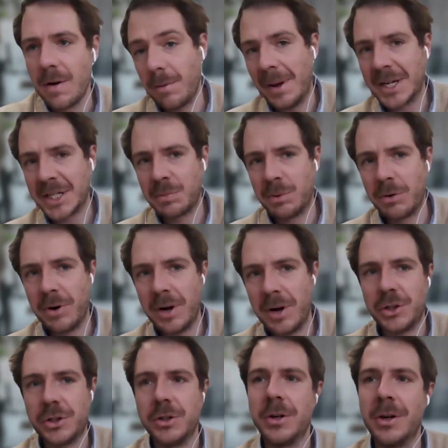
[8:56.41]
from
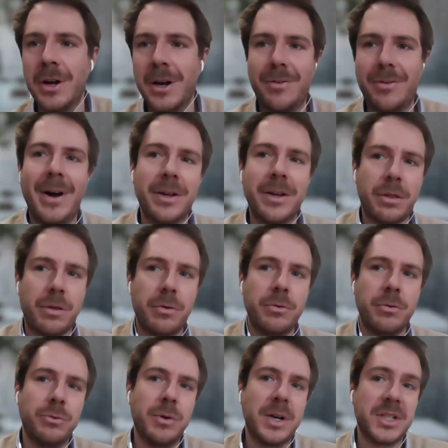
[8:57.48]
exploration right
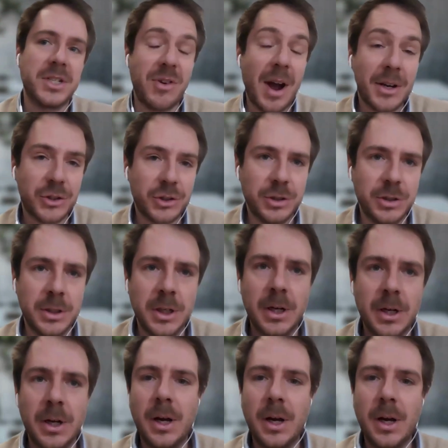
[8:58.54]
through to extraction.